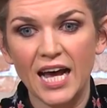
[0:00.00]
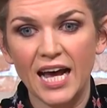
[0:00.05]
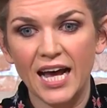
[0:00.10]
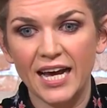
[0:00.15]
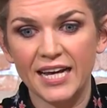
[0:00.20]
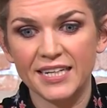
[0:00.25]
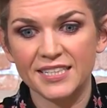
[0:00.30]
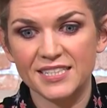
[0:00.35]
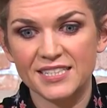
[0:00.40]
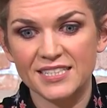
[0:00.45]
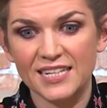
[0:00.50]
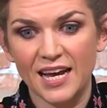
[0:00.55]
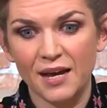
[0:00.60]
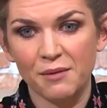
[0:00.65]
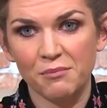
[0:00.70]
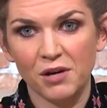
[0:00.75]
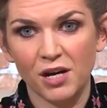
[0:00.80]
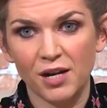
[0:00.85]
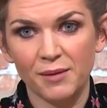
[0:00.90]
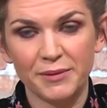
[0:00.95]

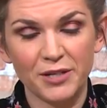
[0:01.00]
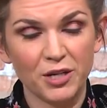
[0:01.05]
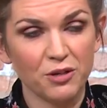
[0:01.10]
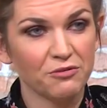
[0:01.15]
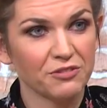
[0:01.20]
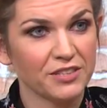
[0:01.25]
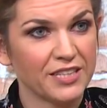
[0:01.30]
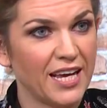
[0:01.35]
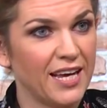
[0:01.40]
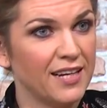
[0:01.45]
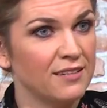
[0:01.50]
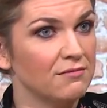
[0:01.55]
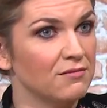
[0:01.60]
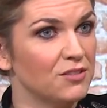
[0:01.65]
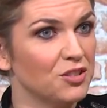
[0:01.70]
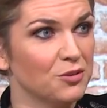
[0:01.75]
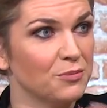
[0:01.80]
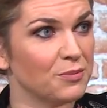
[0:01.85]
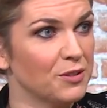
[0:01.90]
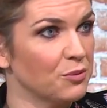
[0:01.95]
And I'll be over then,
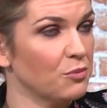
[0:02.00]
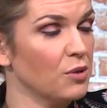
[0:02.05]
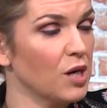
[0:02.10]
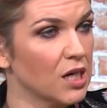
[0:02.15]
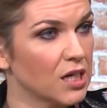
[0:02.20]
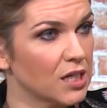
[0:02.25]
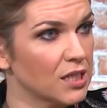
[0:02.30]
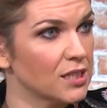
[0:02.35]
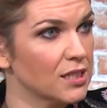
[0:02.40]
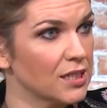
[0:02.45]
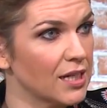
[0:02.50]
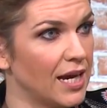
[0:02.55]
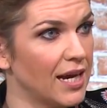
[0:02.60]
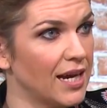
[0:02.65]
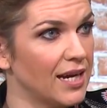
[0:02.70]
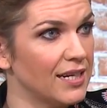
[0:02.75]
do a bit of work,